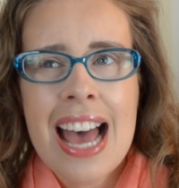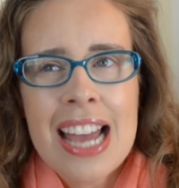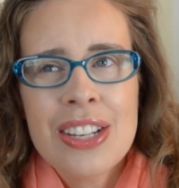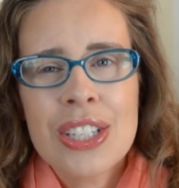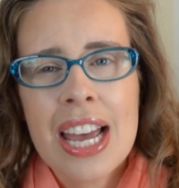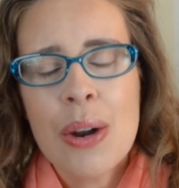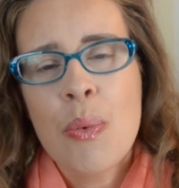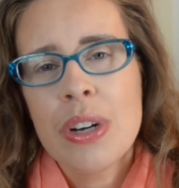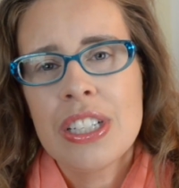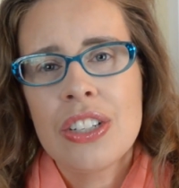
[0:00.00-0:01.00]
I just kind
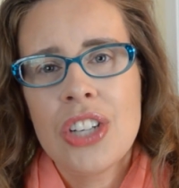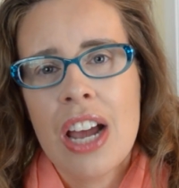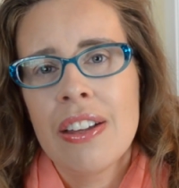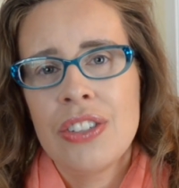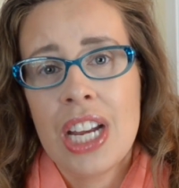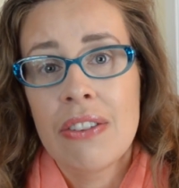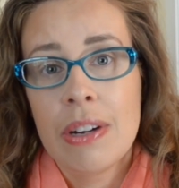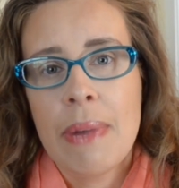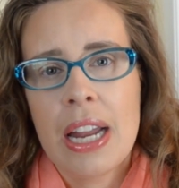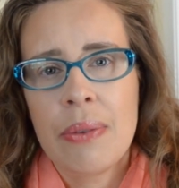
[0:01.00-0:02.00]
of wanted to challenge
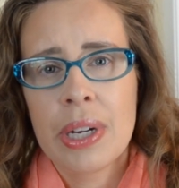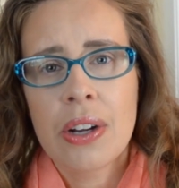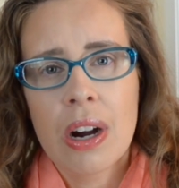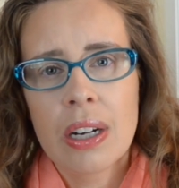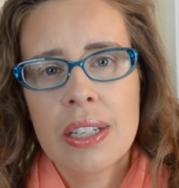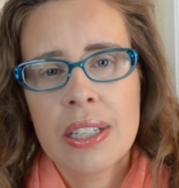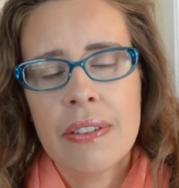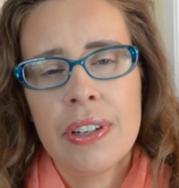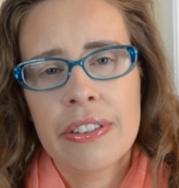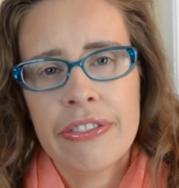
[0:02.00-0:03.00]
everybody, regardless
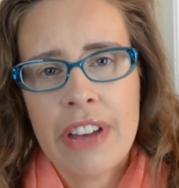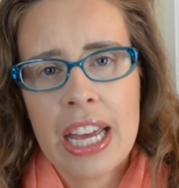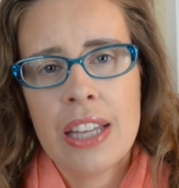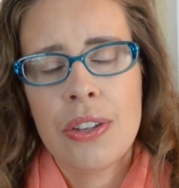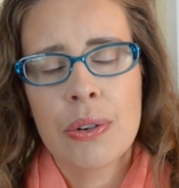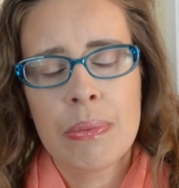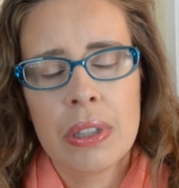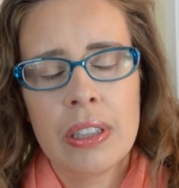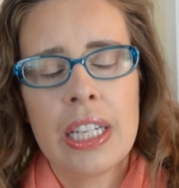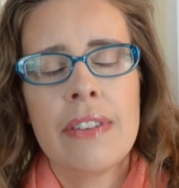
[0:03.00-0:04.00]
of your faith, your
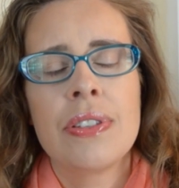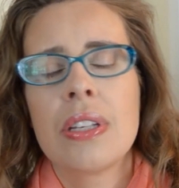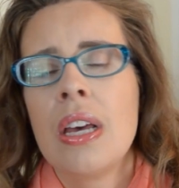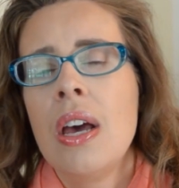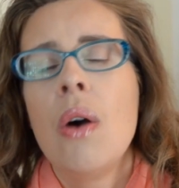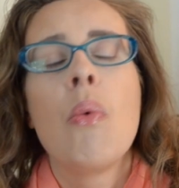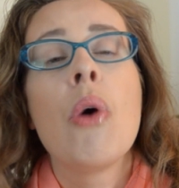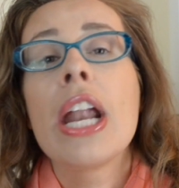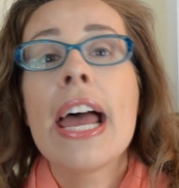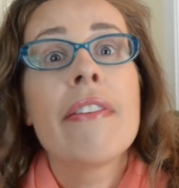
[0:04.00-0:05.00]
beliefs,
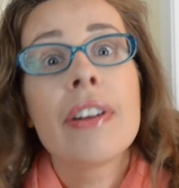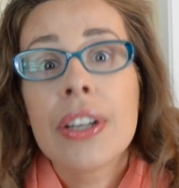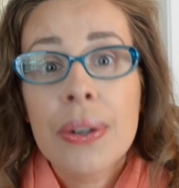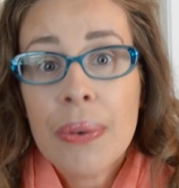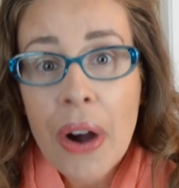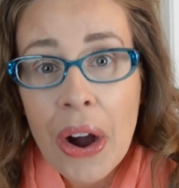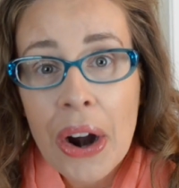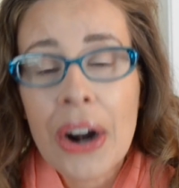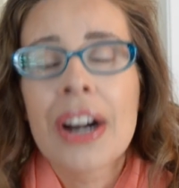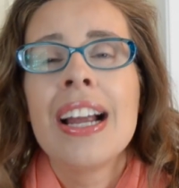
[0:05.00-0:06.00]
whatever you
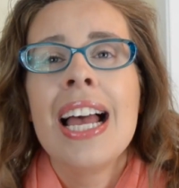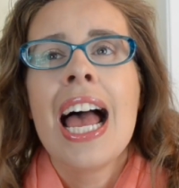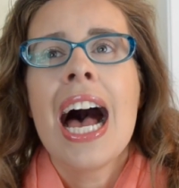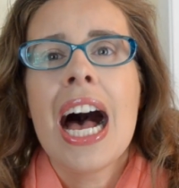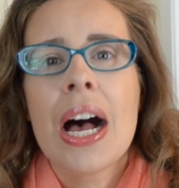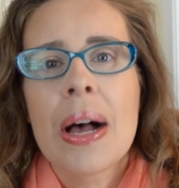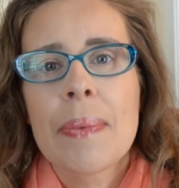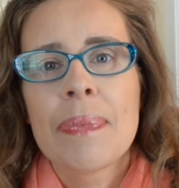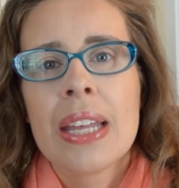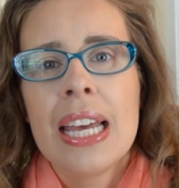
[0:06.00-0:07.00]
are,
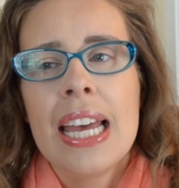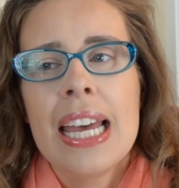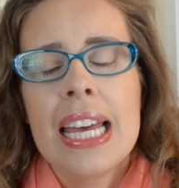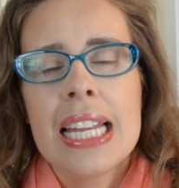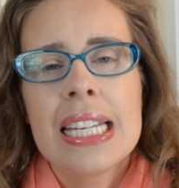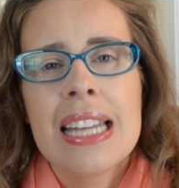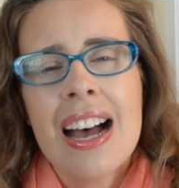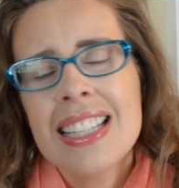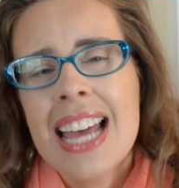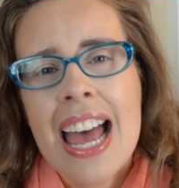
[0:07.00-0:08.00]
um,
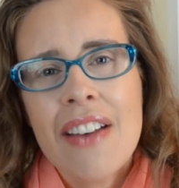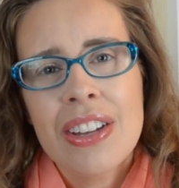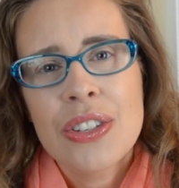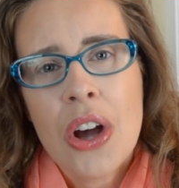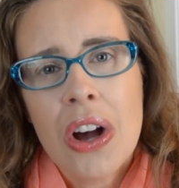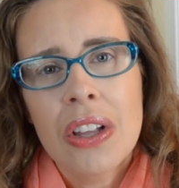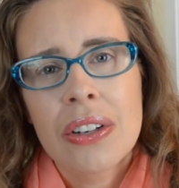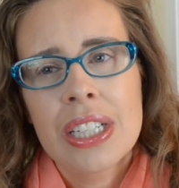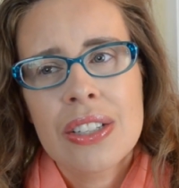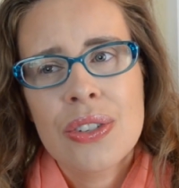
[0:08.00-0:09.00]
not to have
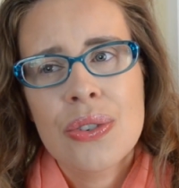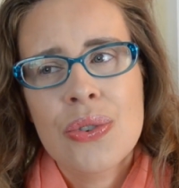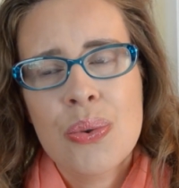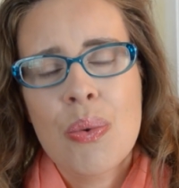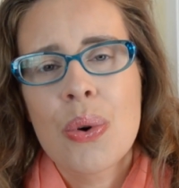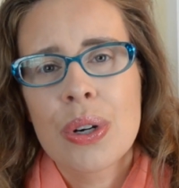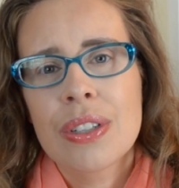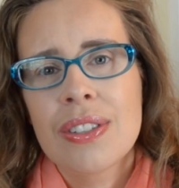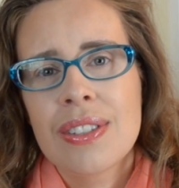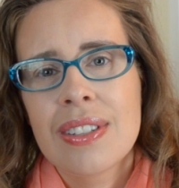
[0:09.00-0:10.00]
intolerance
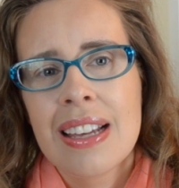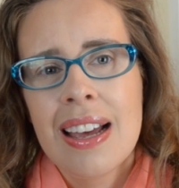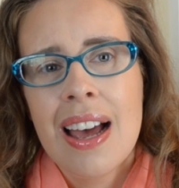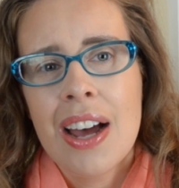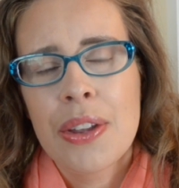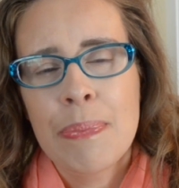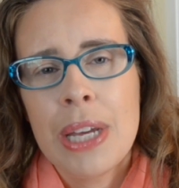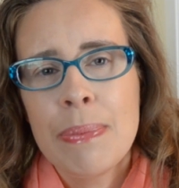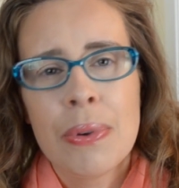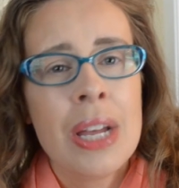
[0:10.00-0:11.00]
towards other
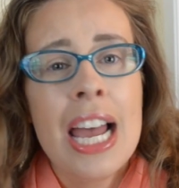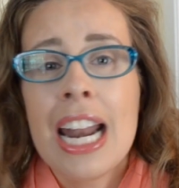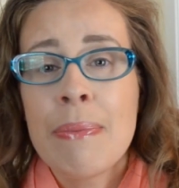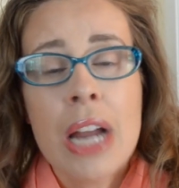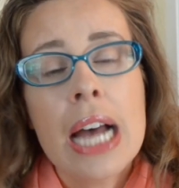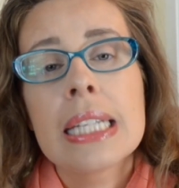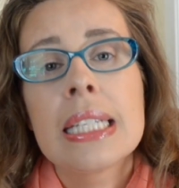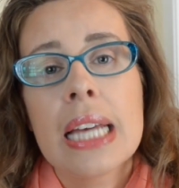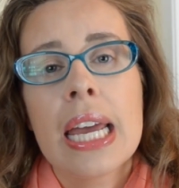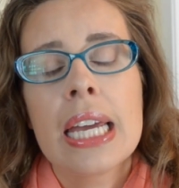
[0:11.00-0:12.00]
people. And I'm not
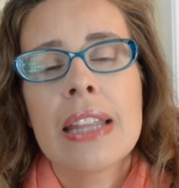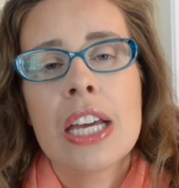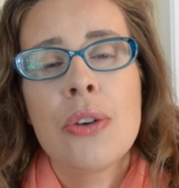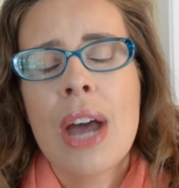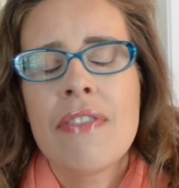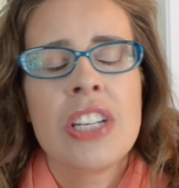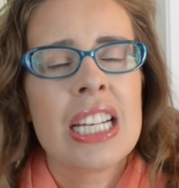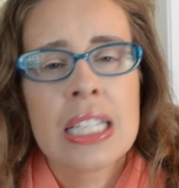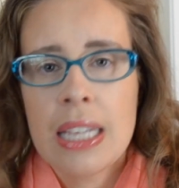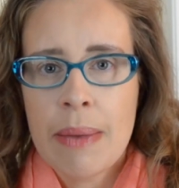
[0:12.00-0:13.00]
saying that you have to
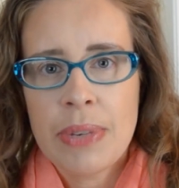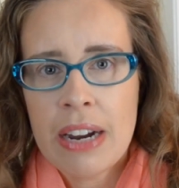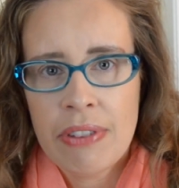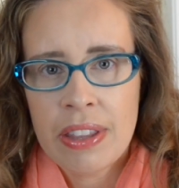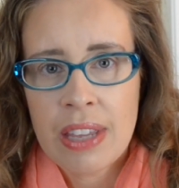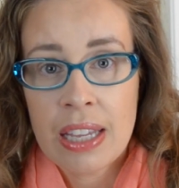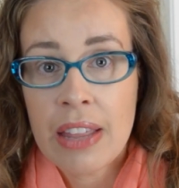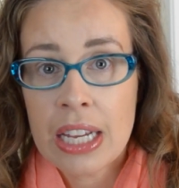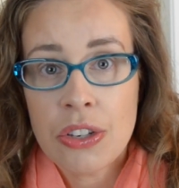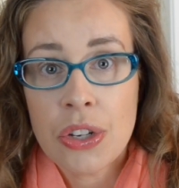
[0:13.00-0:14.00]
accept everything
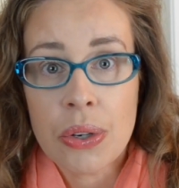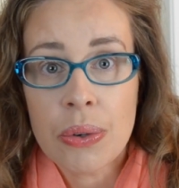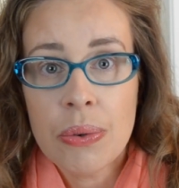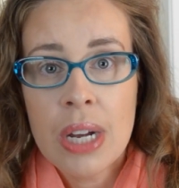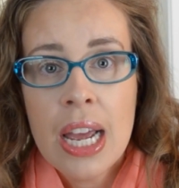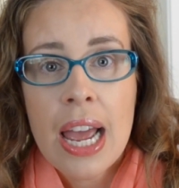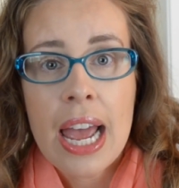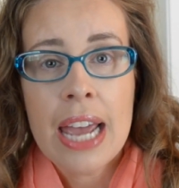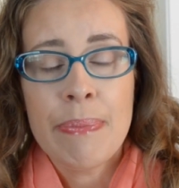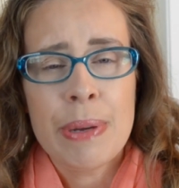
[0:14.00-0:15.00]
they do
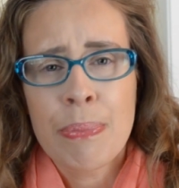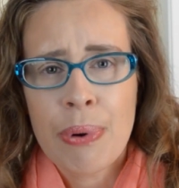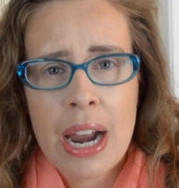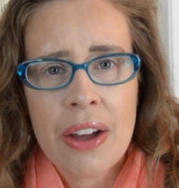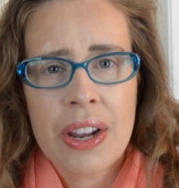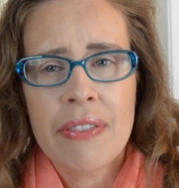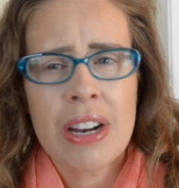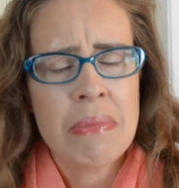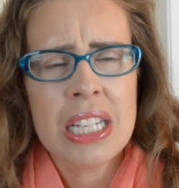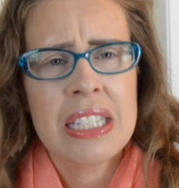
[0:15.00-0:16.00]
and be proud of it.
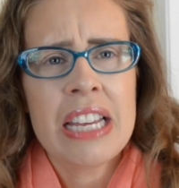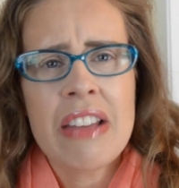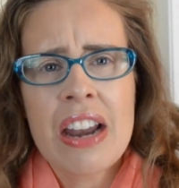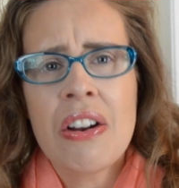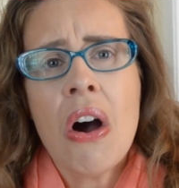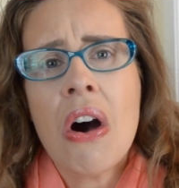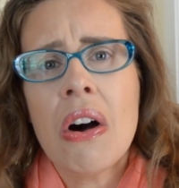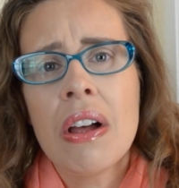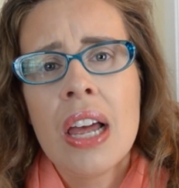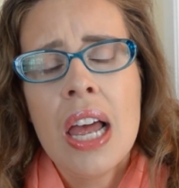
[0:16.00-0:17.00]
I'm not saying that at
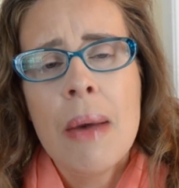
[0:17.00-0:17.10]
all.